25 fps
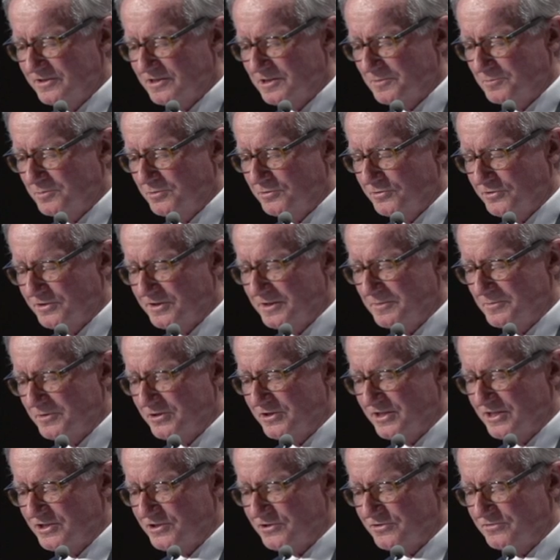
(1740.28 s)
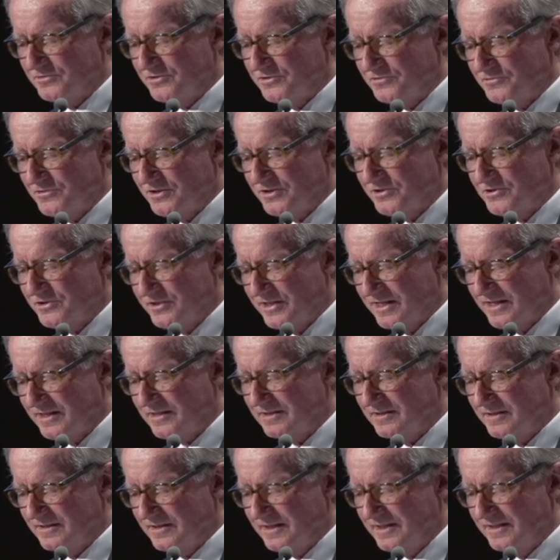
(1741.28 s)
in support of the Immigration Restriction
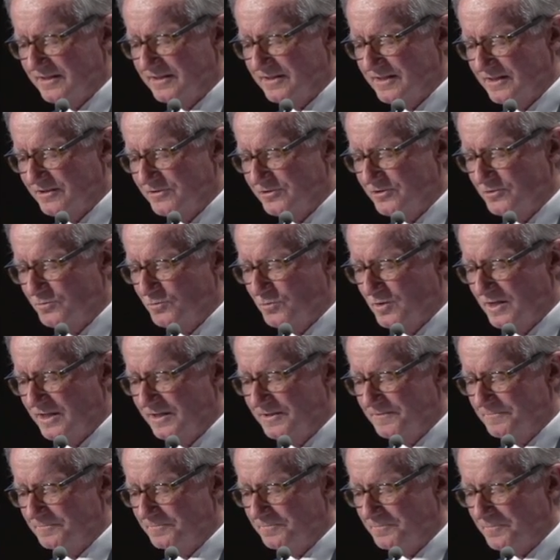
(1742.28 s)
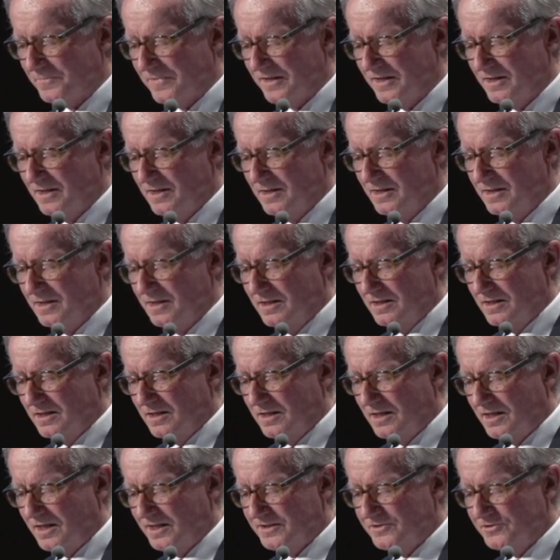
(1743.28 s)
Act in 1901,
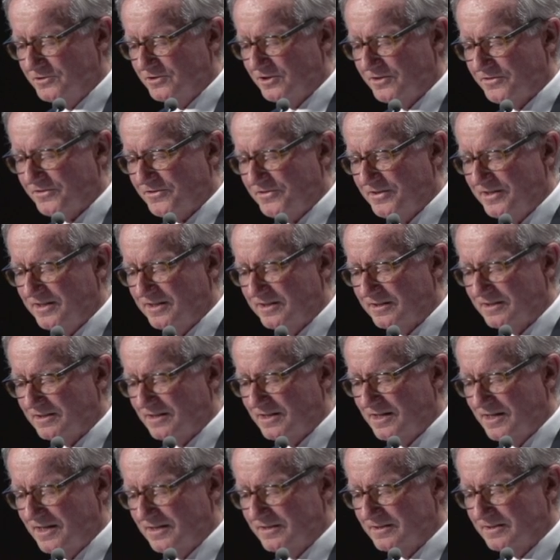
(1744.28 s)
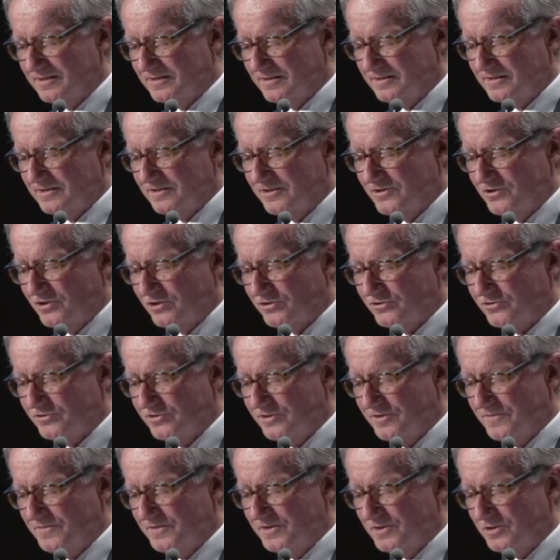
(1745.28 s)
I do not think either that the
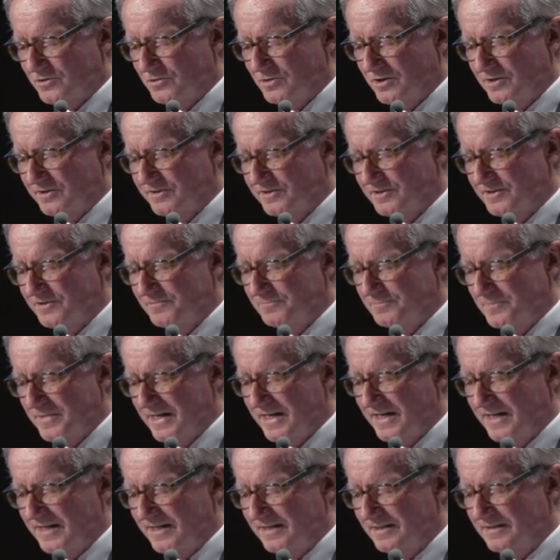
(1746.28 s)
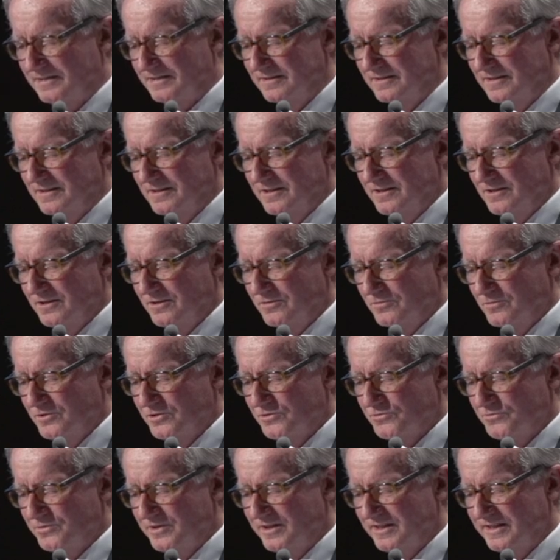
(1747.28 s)
doctrine of the equality of man
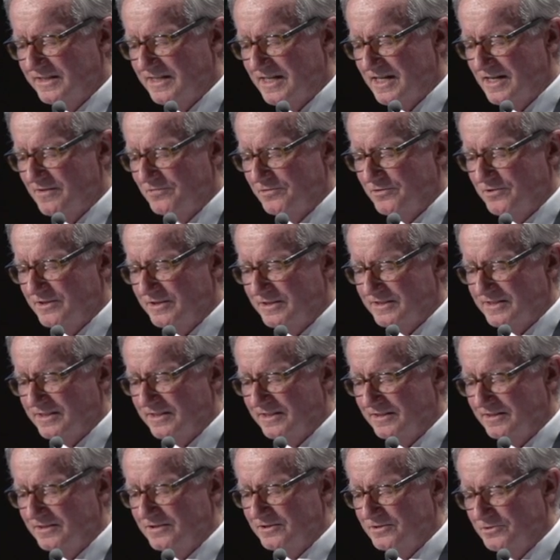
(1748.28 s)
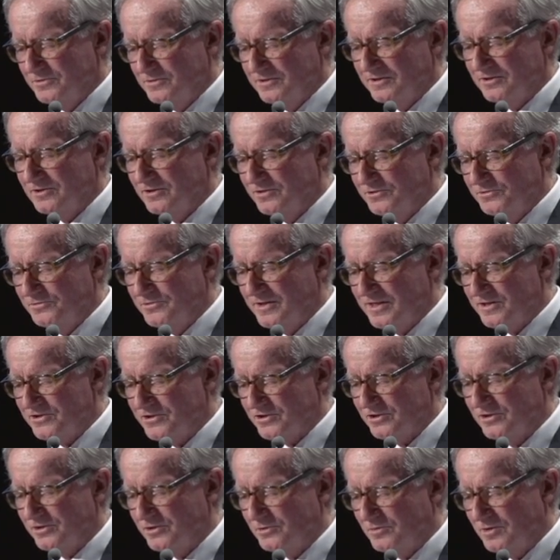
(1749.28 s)
was really ever intended to include
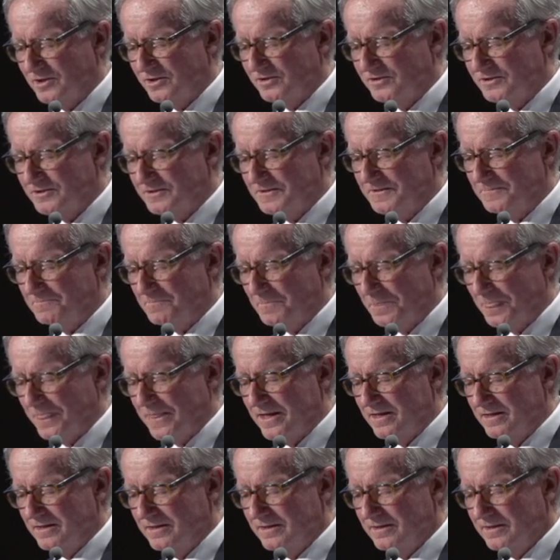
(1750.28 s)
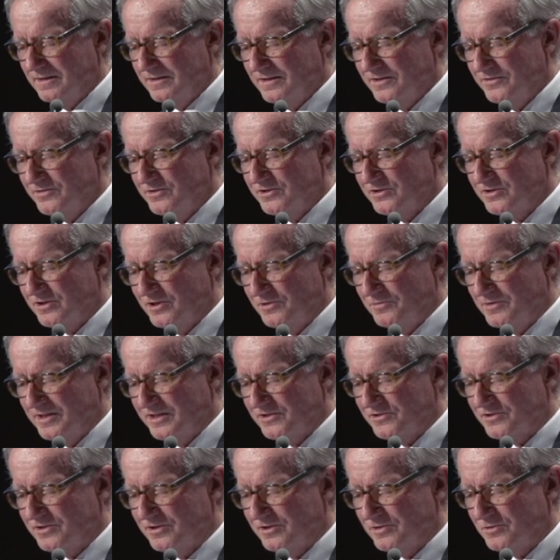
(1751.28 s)
racial equality. There is no
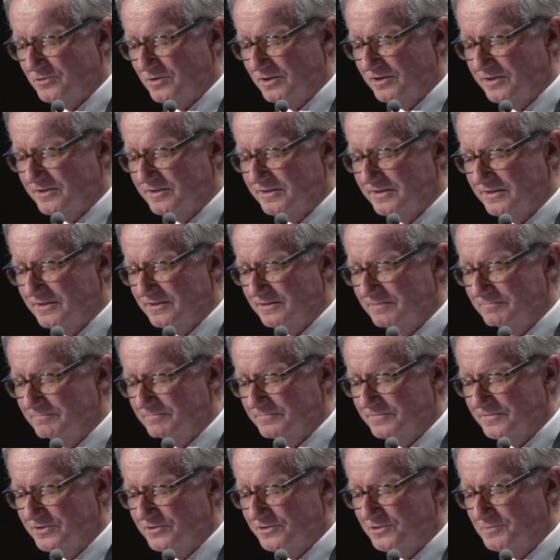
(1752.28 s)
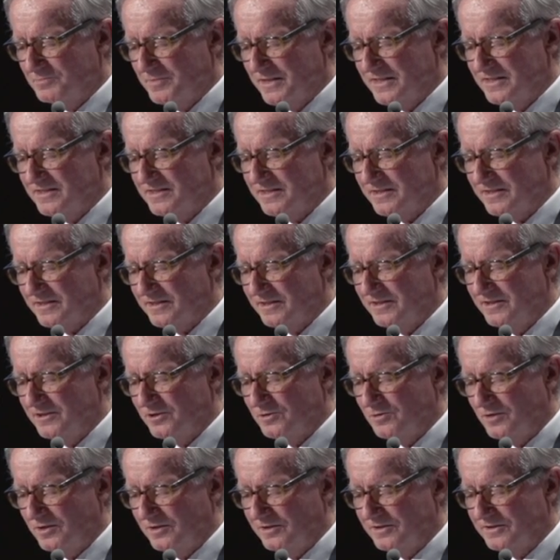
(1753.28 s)
racial equality, there is basic
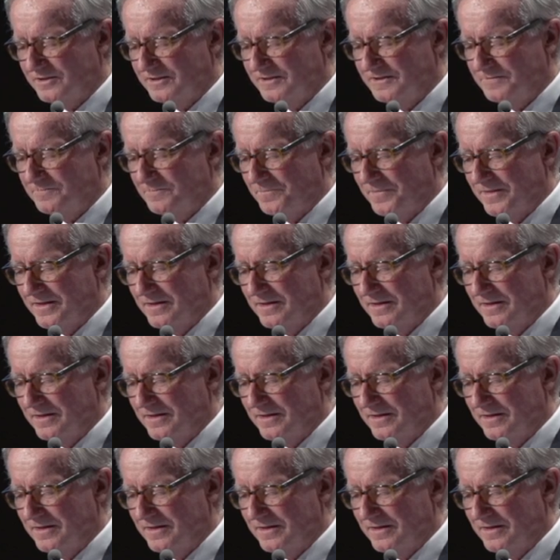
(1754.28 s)
inequality.